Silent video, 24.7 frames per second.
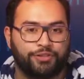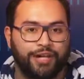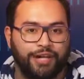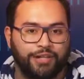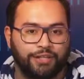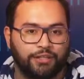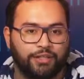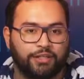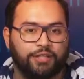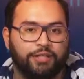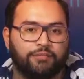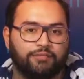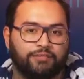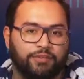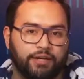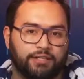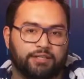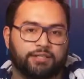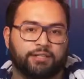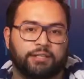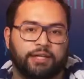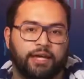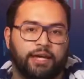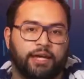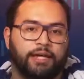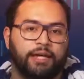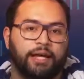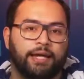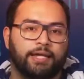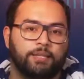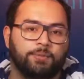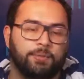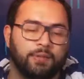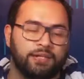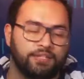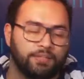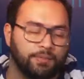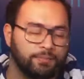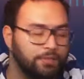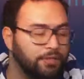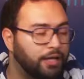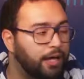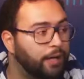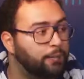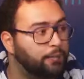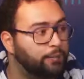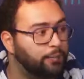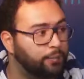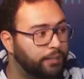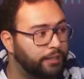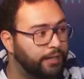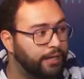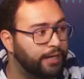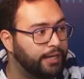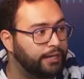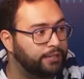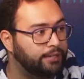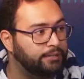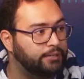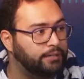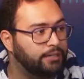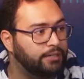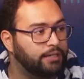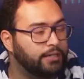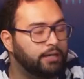to actually investigate and spend some time with React.